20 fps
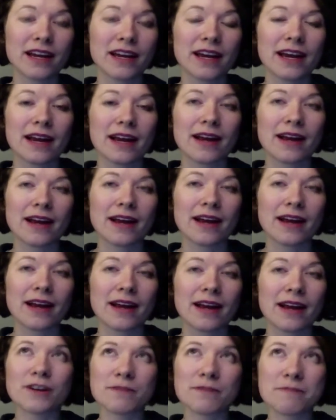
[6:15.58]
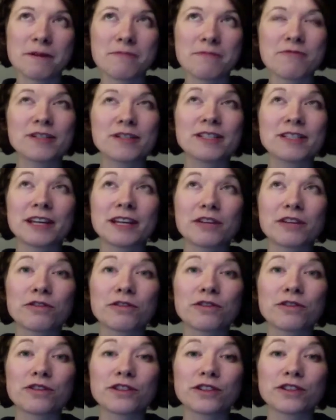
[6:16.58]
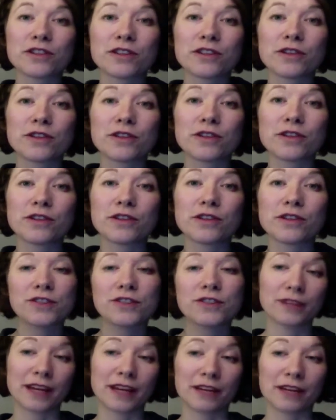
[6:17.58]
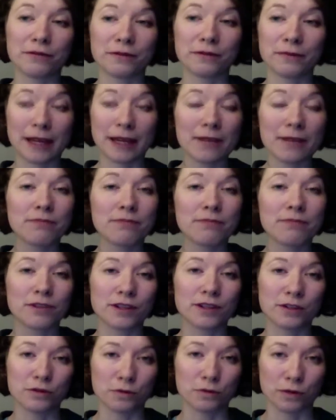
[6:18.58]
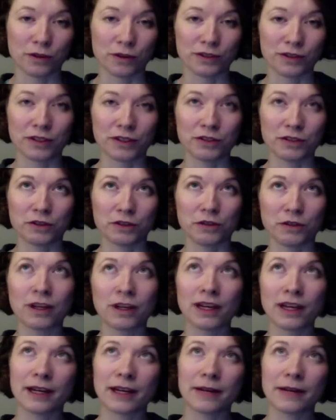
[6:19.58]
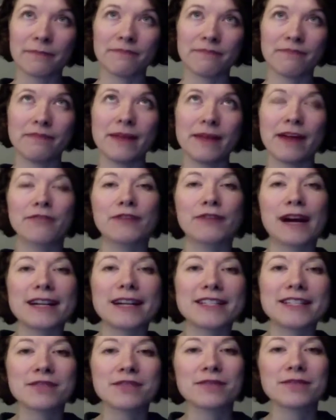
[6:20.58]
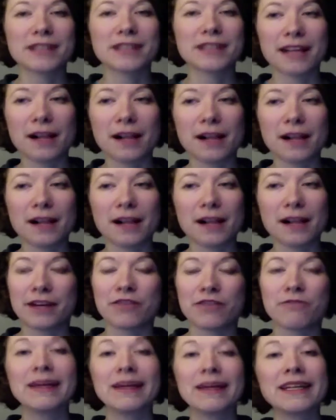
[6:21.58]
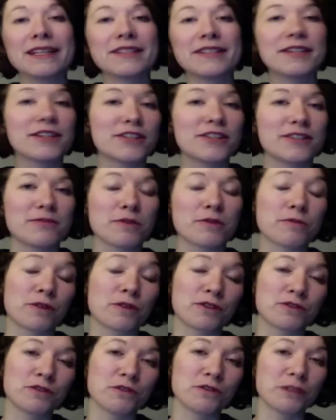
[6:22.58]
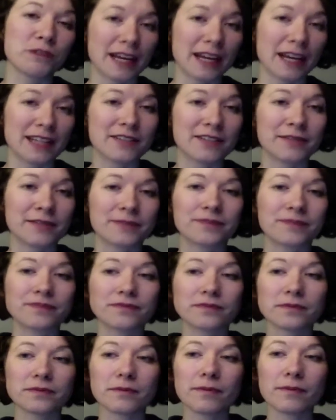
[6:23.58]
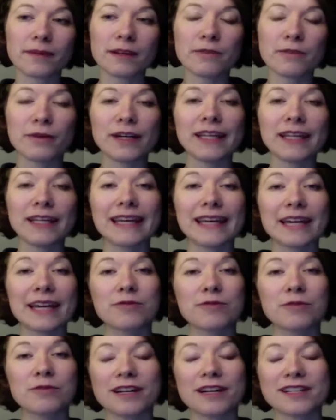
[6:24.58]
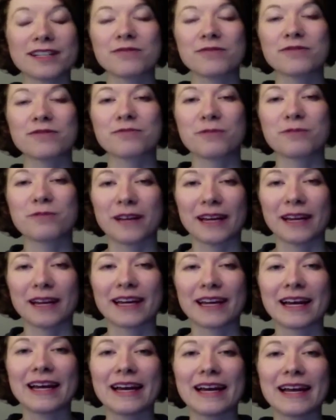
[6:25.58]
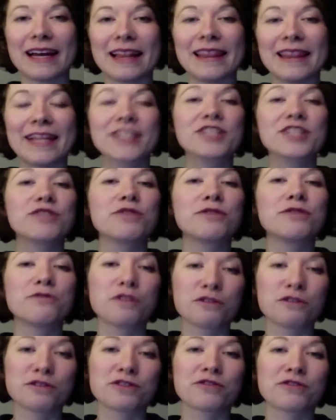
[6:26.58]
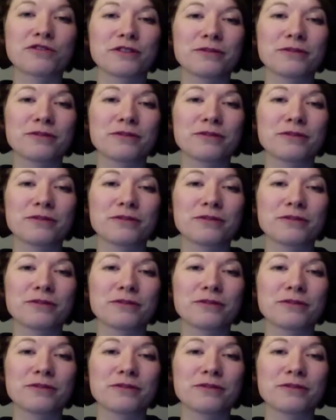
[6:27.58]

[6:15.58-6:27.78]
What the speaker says: So I remember a stakeholder who wanted to get input and who wanted to have customers help him kind of make decisions about what to do next. And when he came to us, it was more like, let's do a focus group.